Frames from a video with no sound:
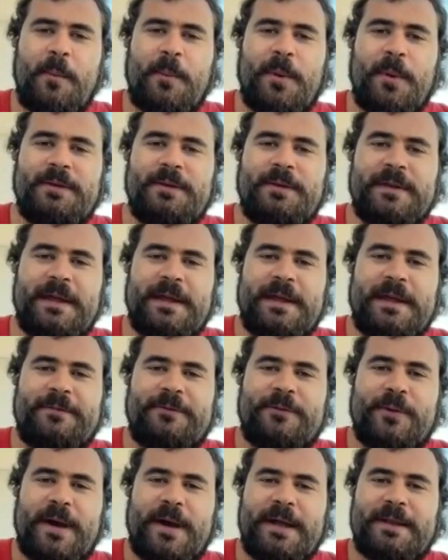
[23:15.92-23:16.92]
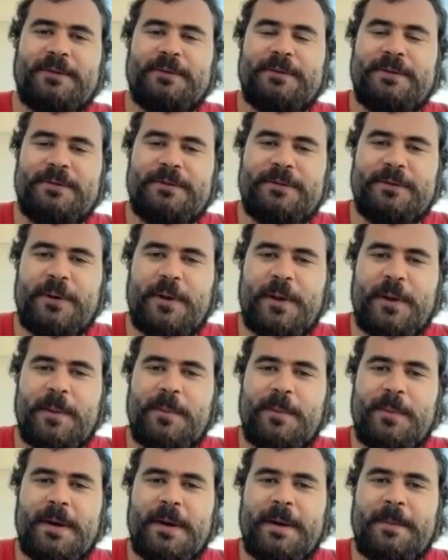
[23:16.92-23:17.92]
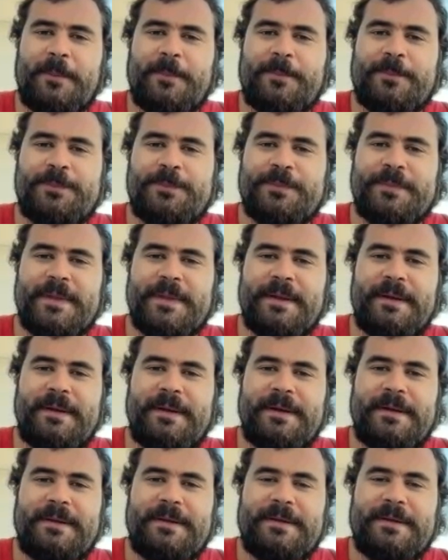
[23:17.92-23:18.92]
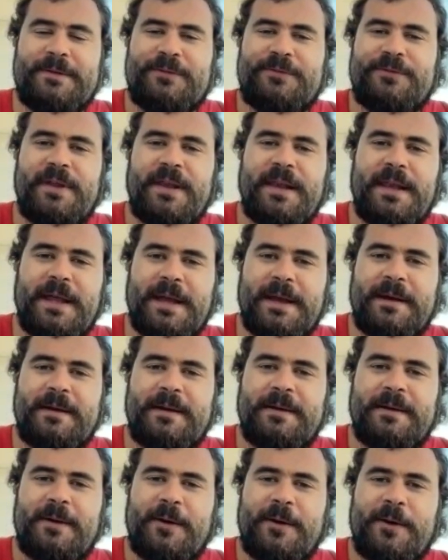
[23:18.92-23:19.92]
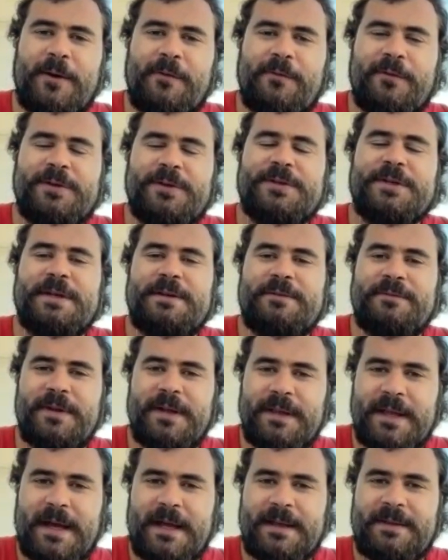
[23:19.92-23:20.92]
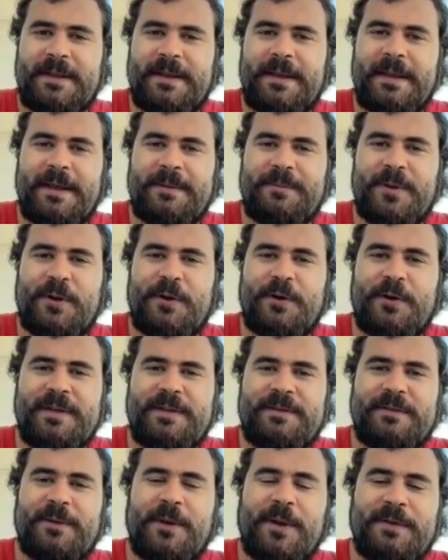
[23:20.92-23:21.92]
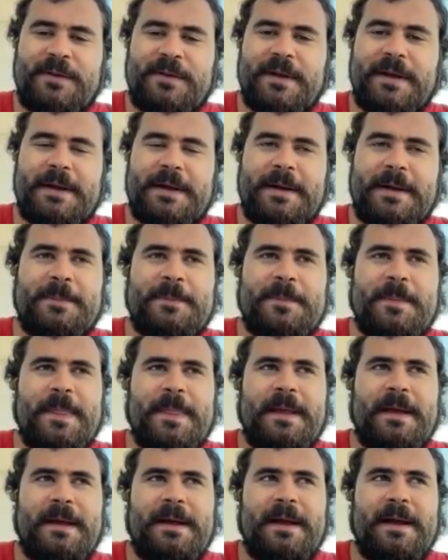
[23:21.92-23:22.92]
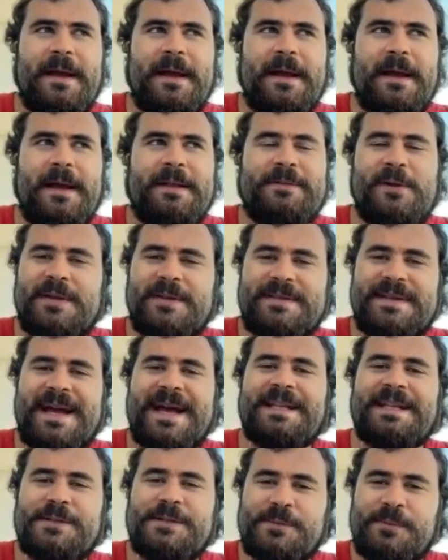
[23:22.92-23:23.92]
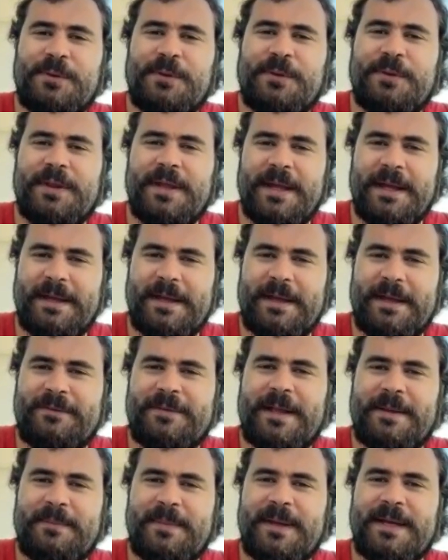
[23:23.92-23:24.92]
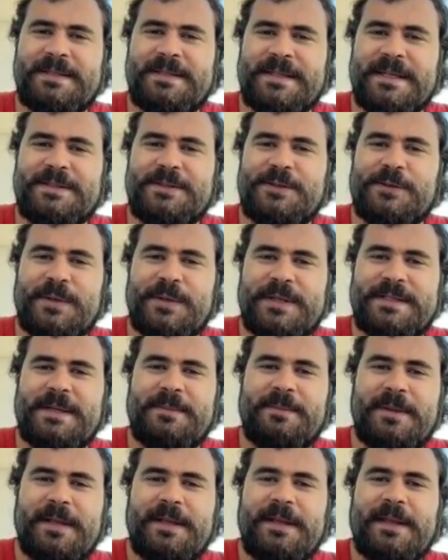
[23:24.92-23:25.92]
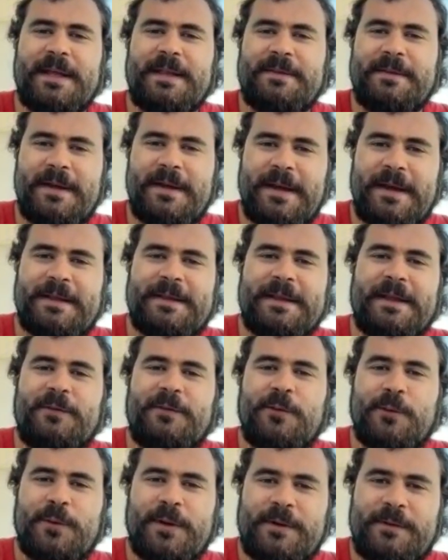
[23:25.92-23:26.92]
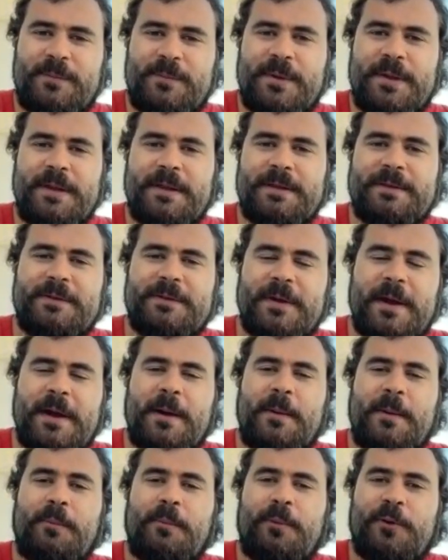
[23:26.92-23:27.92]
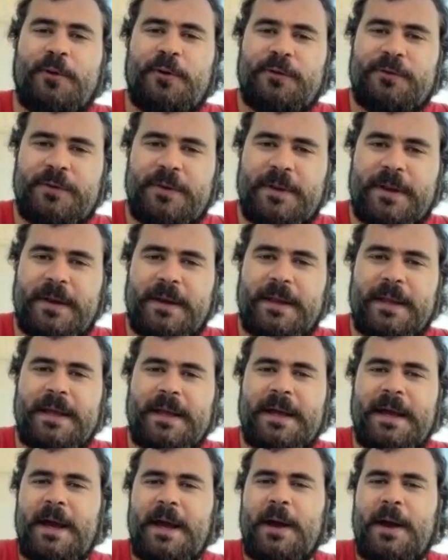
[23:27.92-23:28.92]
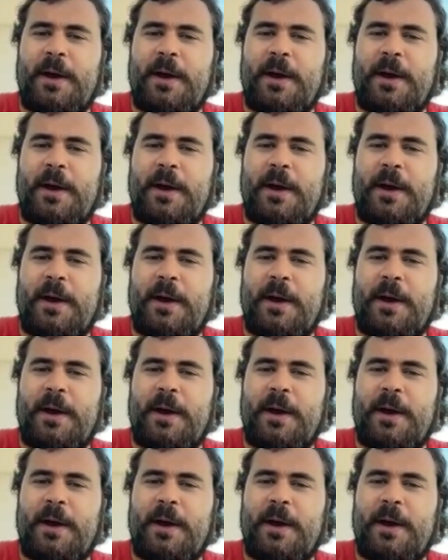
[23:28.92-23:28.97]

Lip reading: But if you had to describe, the feeling of achieving that, because it's not a tangible thing, if that makes sense. It's something that you experience personally.